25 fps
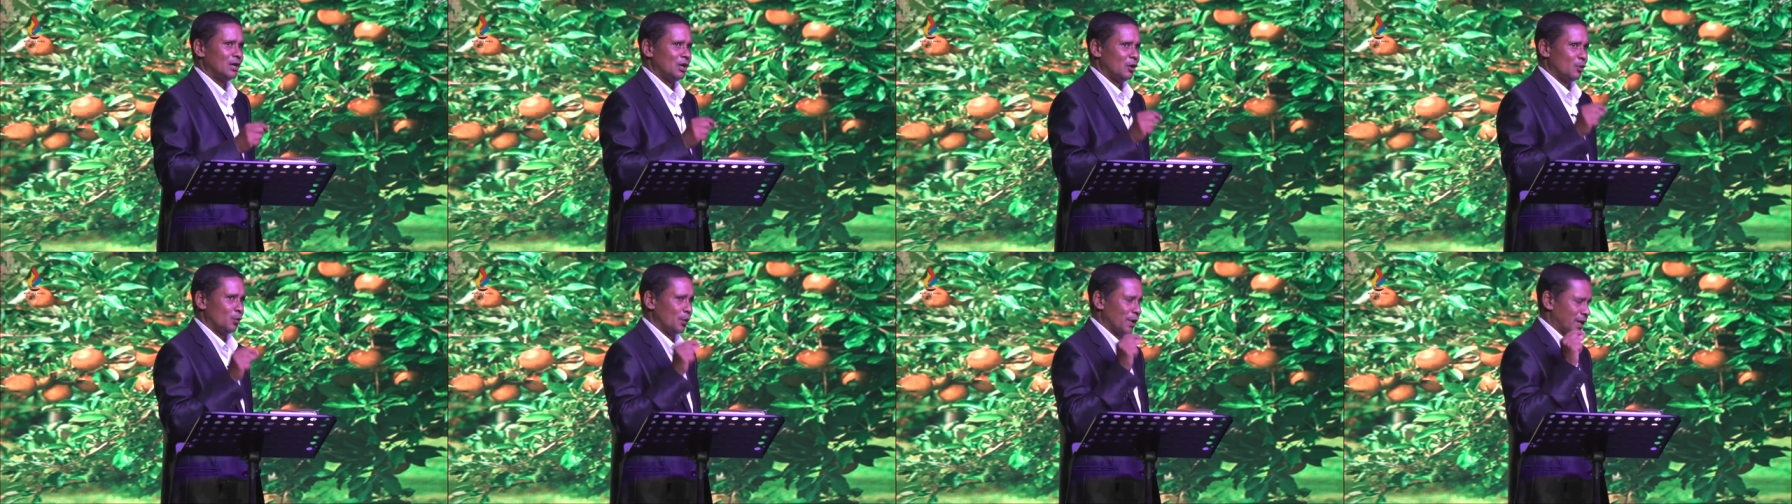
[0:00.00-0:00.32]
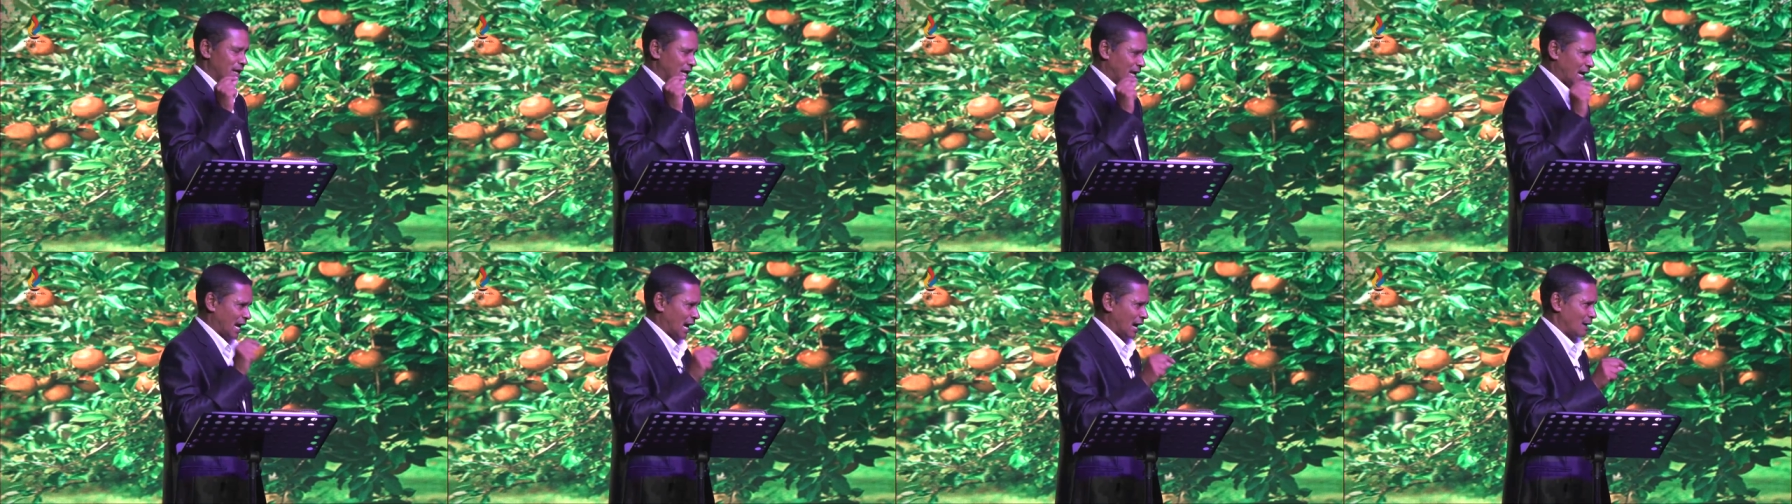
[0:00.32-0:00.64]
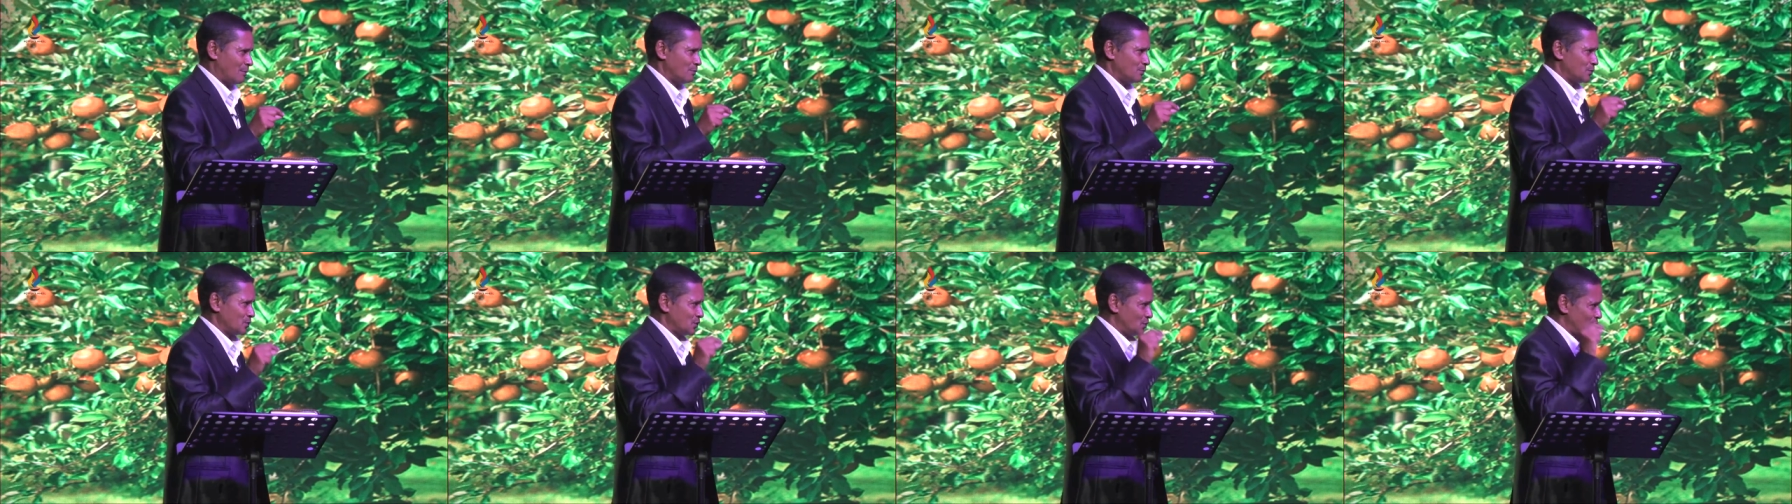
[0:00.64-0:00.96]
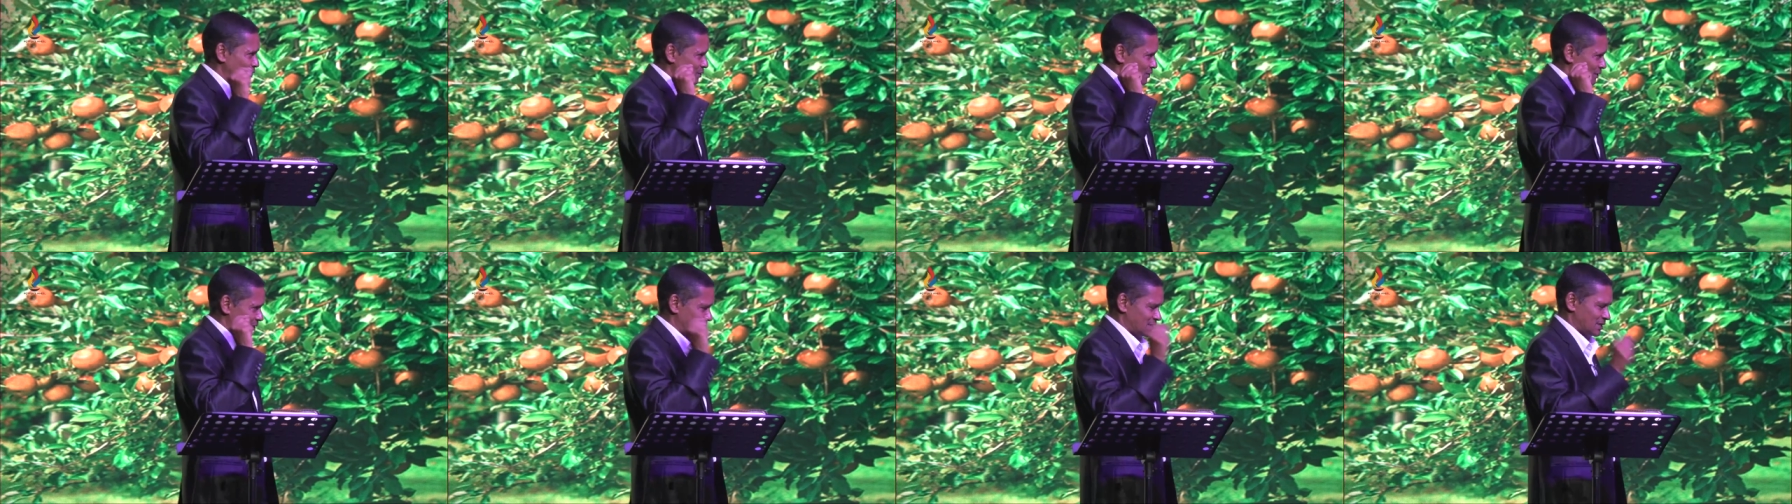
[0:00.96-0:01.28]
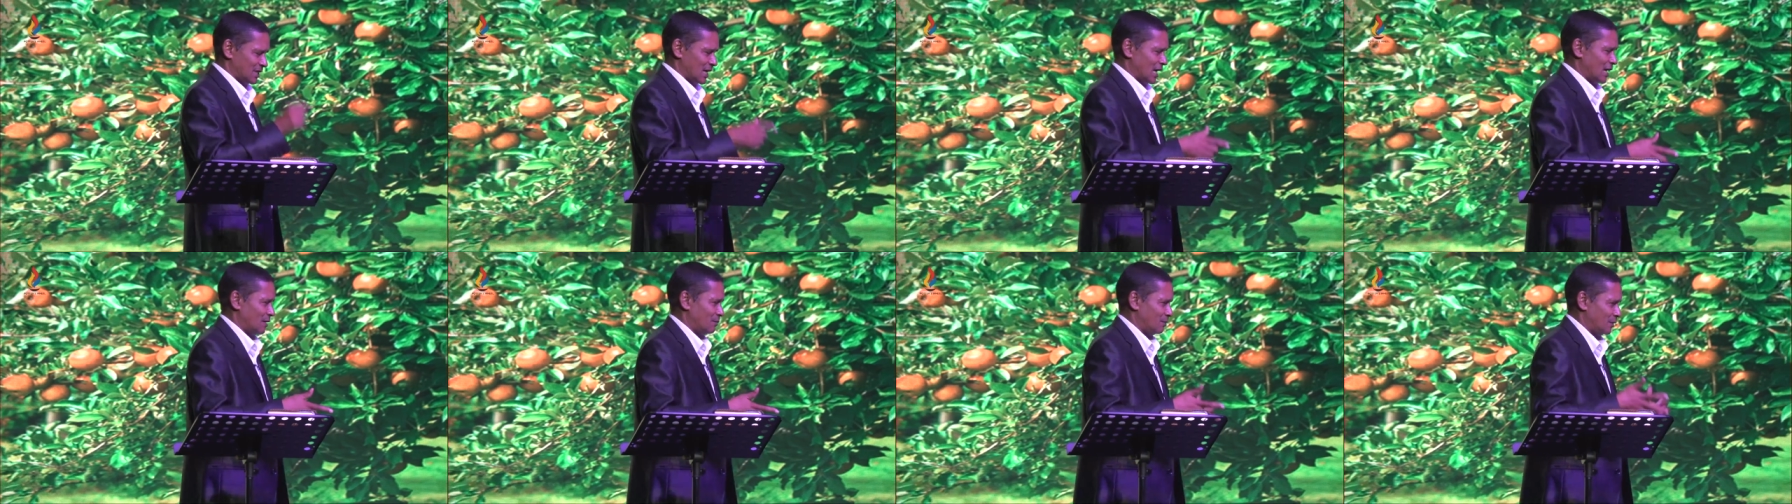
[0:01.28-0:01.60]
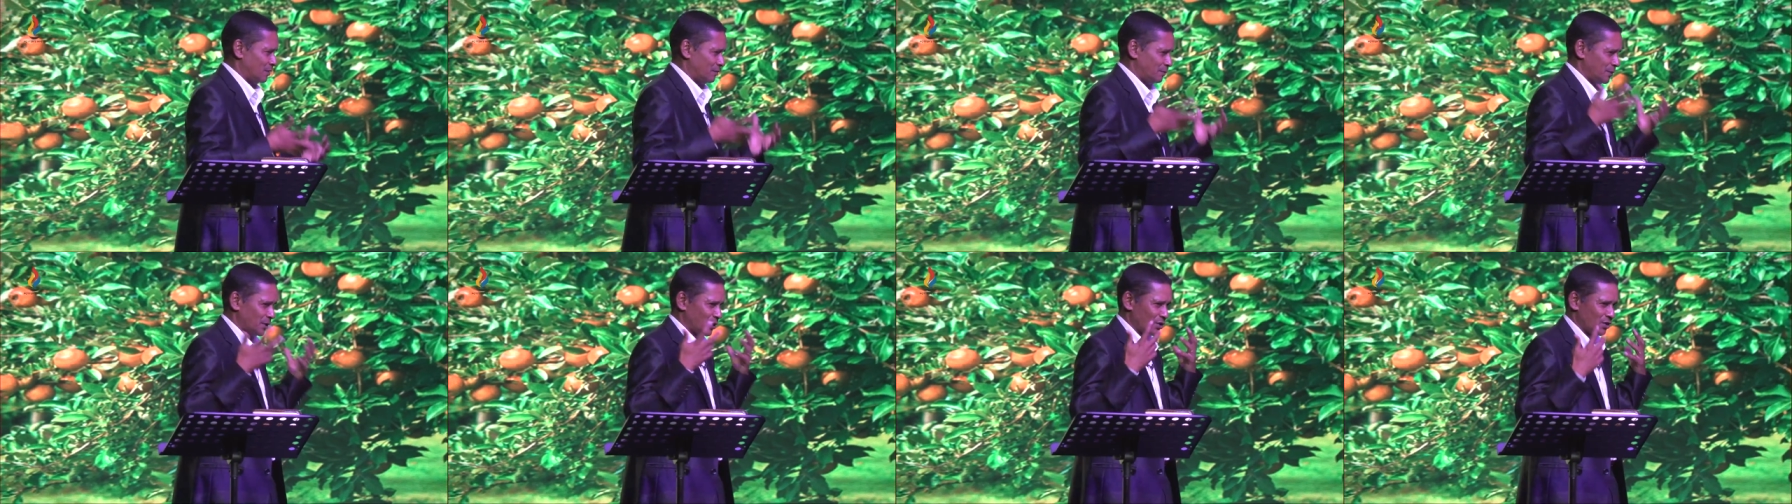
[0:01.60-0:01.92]
We come to the table
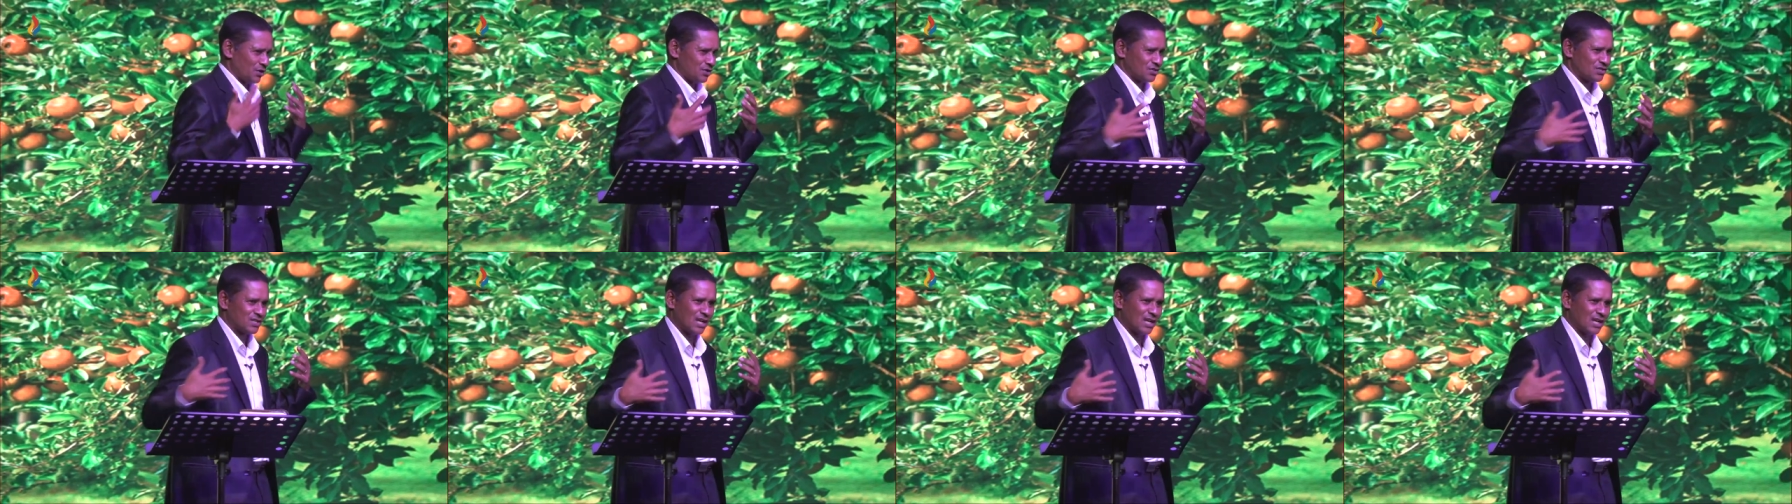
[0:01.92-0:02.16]
because